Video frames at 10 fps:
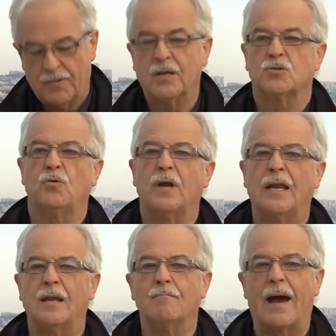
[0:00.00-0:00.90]
because we
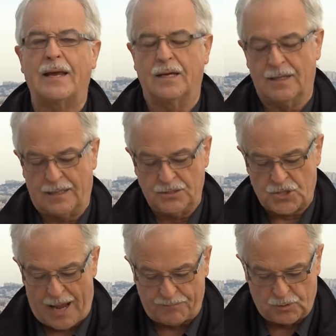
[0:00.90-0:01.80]
read in Micah in
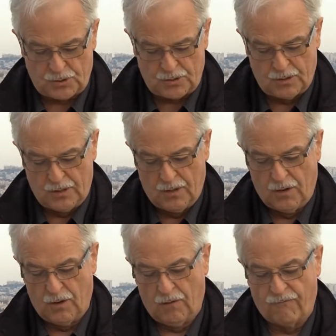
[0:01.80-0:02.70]
chapter
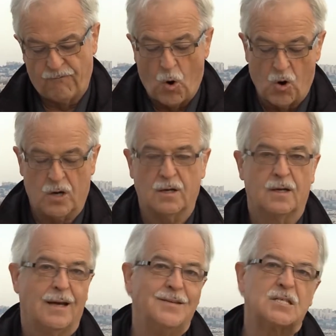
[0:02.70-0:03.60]
4,
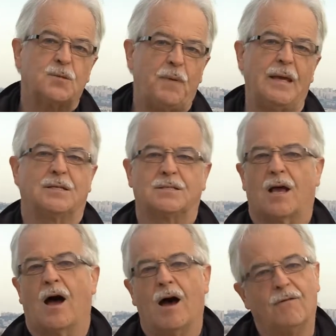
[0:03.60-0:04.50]
and this
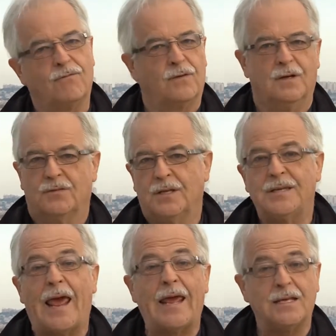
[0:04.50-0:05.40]
speaks of the
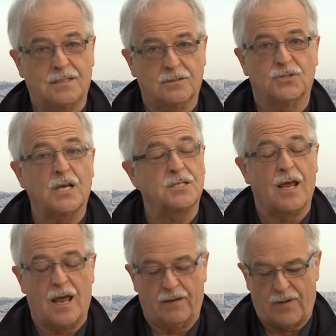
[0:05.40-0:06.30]
days just
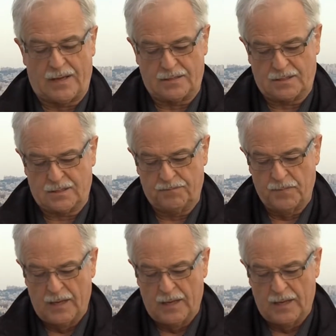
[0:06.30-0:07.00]
ahead of us.